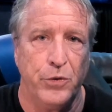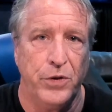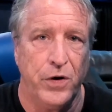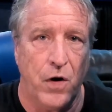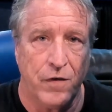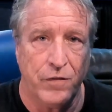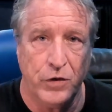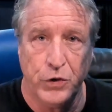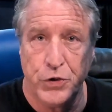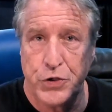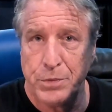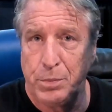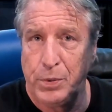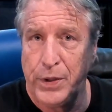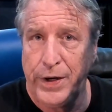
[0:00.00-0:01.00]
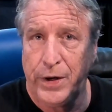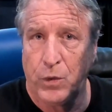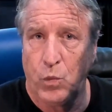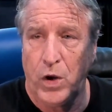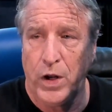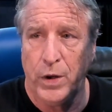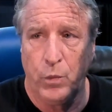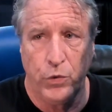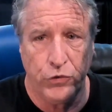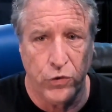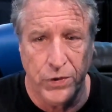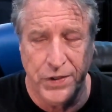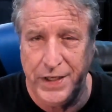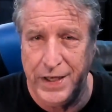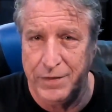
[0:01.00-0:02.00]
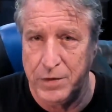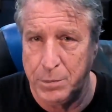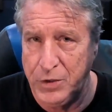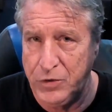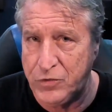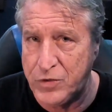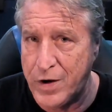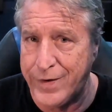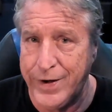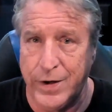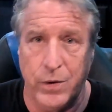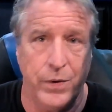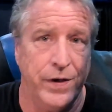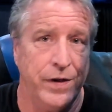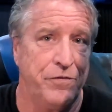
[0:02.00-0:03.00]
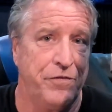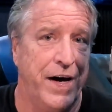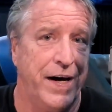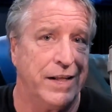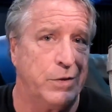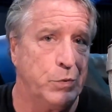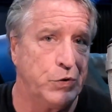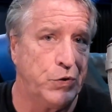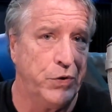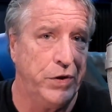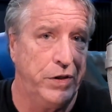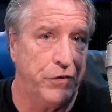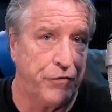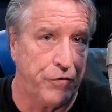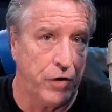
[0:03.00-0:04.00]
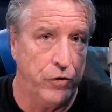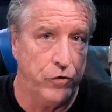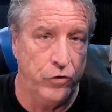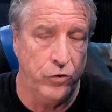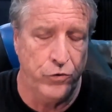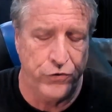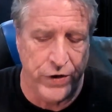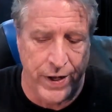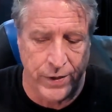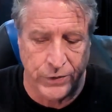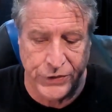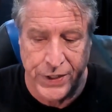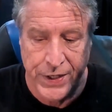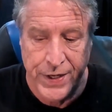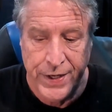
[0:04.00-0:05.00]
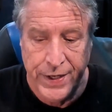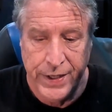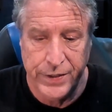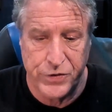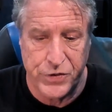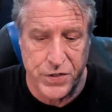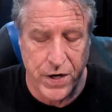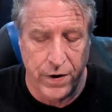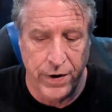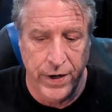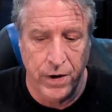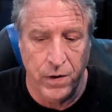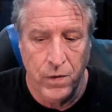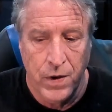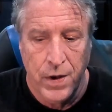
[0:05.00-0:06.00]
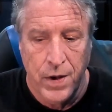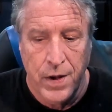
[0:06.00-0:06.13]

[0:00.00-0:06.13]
the Arvolution Player 1. It was only giving me stereo, and in fact, it was only the front 2 channels in stereo.